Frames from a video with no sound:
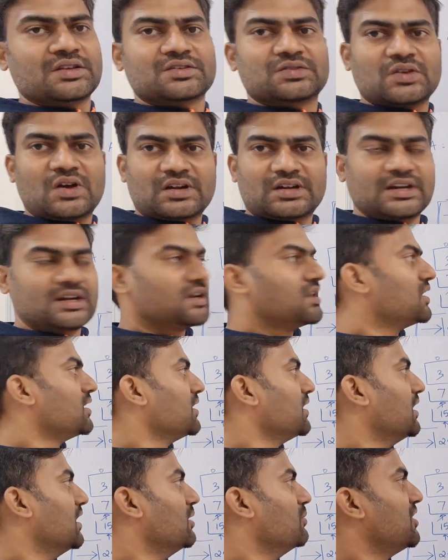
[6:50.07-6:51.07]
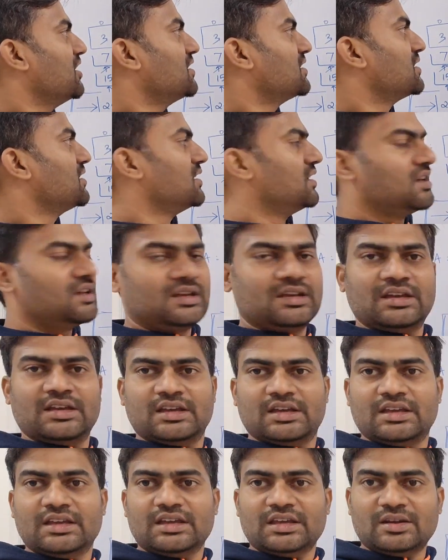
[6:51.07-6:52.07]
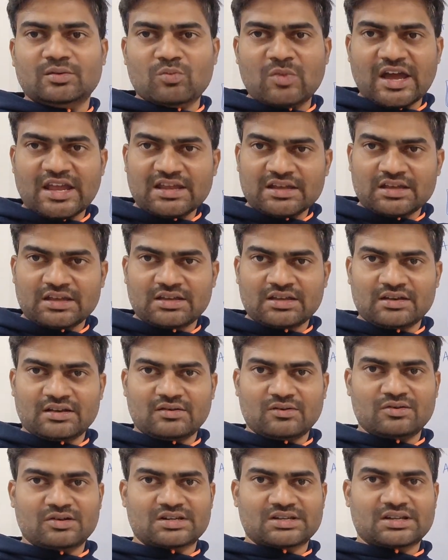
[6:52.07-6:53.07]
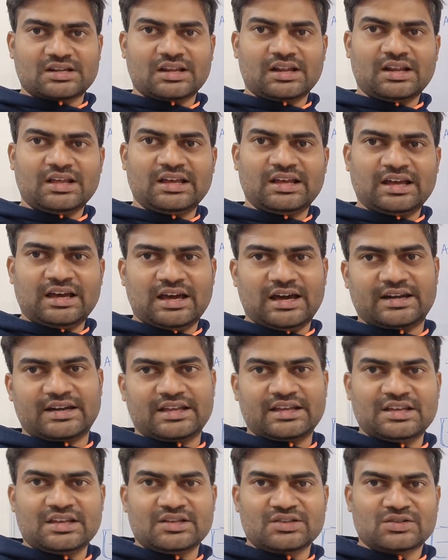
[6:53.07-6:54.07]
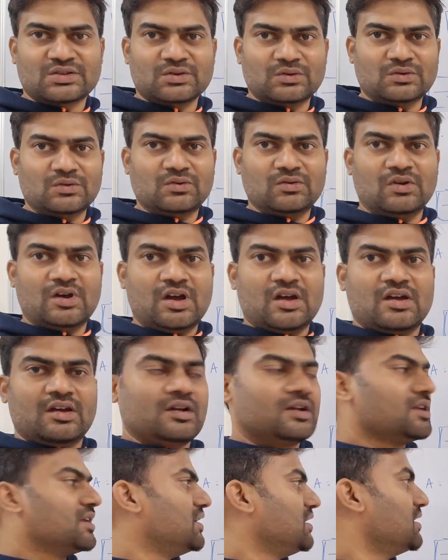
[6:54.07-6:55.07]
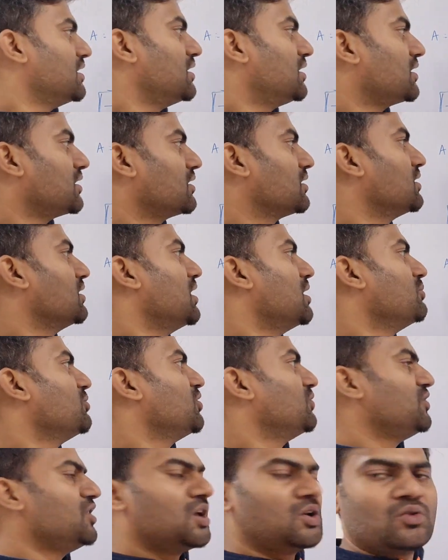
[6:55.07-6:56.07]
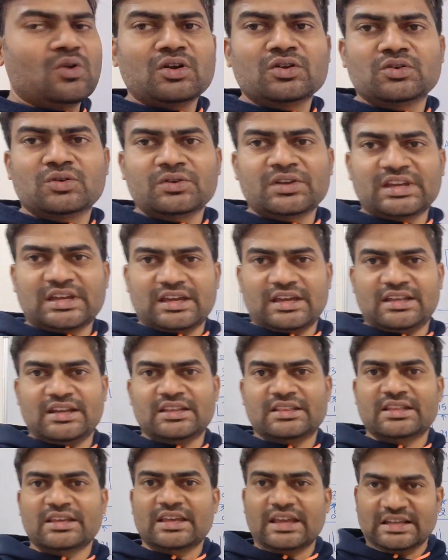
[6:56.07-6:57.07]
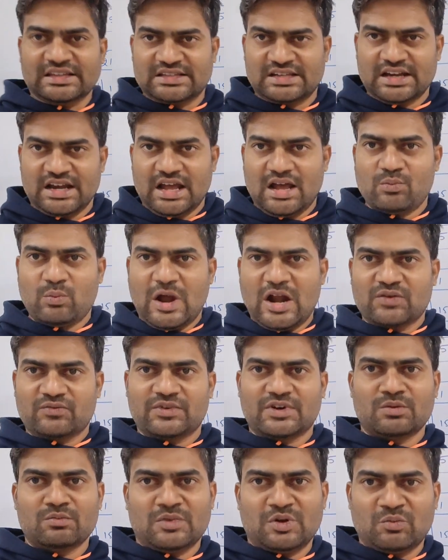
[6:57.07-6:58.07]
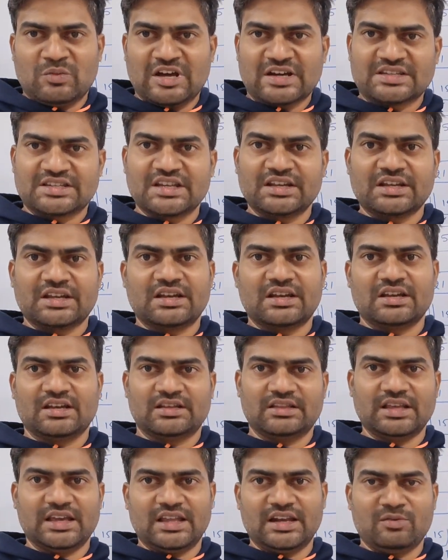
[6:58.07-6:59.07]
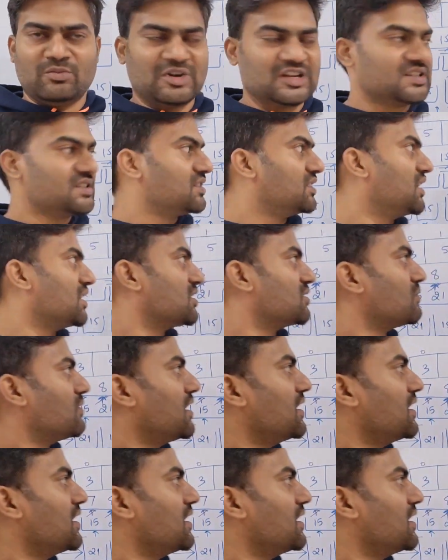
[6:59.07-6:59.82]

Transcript: sorted elements in my original array. So here we are not doing anything extra apart from merging the elements. That's